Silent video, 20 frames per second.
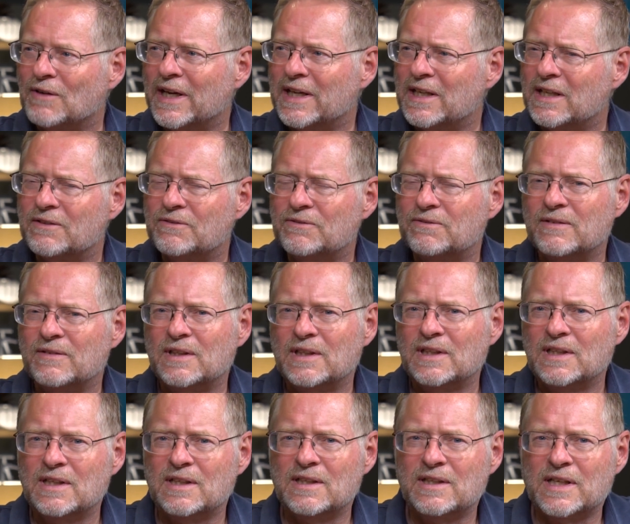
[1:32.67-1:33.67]
right? If
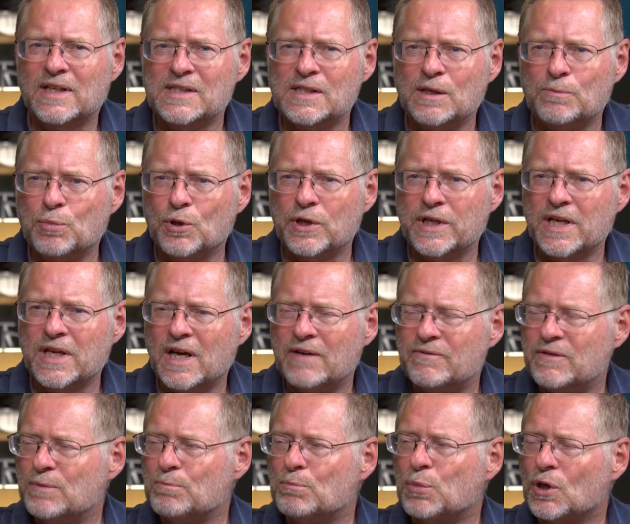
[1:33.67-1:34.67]
eh, that's a pretty
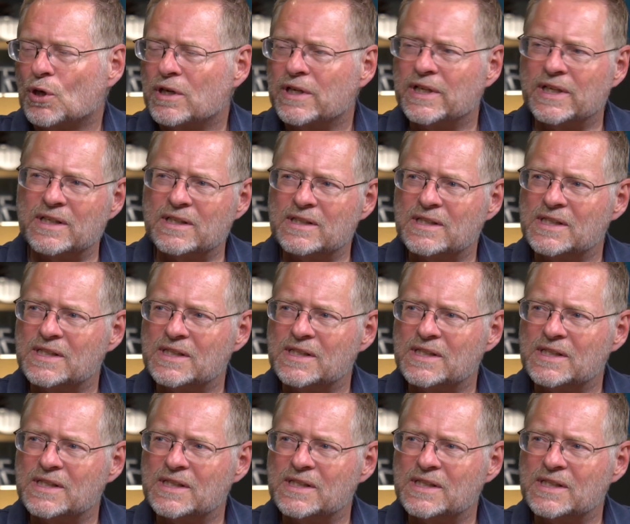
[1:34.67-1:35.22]
heavy burden